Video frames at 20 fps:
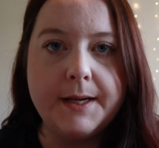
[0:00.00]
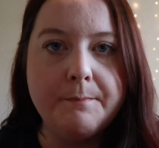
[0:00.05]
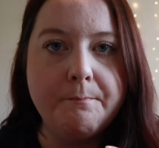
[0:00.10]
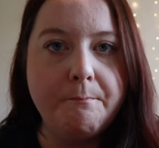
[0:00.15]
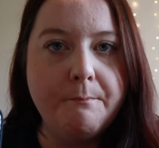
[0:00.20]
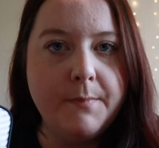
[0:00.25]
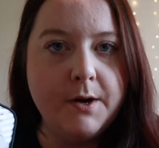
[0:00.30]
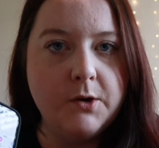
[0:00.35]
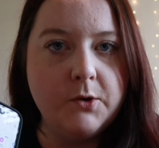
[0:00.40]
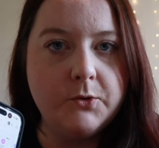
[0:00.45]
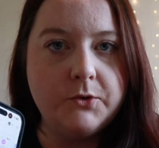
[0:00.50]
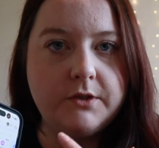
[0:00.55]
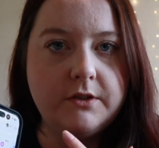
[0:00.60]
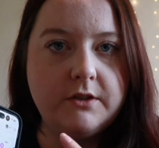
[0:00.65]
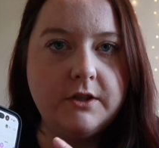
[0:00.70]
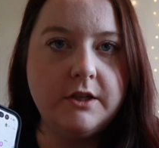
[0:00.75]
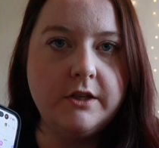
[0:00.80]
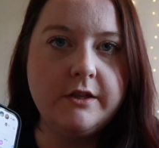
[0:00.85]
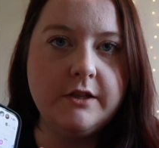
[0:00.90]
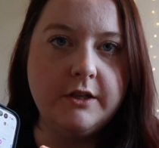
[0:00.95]

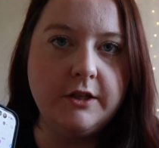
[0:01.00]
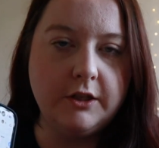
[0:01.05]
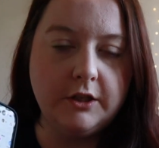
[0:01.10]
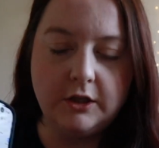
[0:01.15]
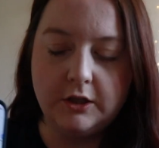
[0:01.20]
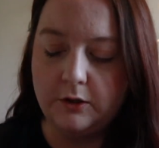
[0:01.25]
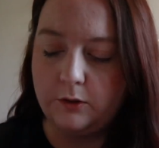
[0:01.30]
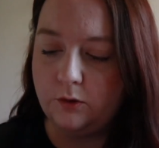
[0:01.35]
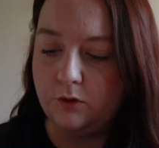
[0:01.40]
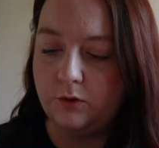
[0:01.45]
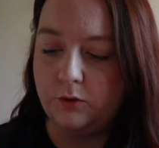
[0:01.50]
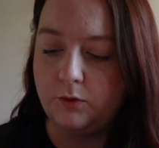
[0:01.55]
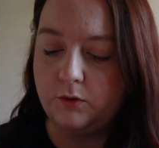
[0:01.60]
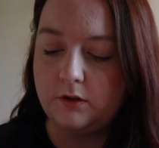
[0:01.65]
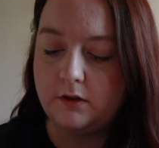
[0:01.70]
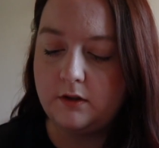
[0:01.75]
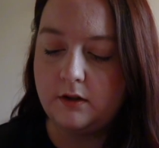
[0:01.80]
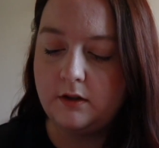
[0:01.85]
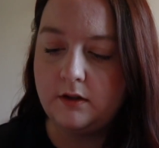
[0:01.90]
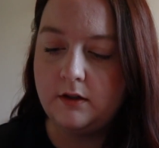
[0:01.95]
most
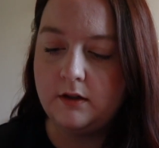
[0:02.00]
used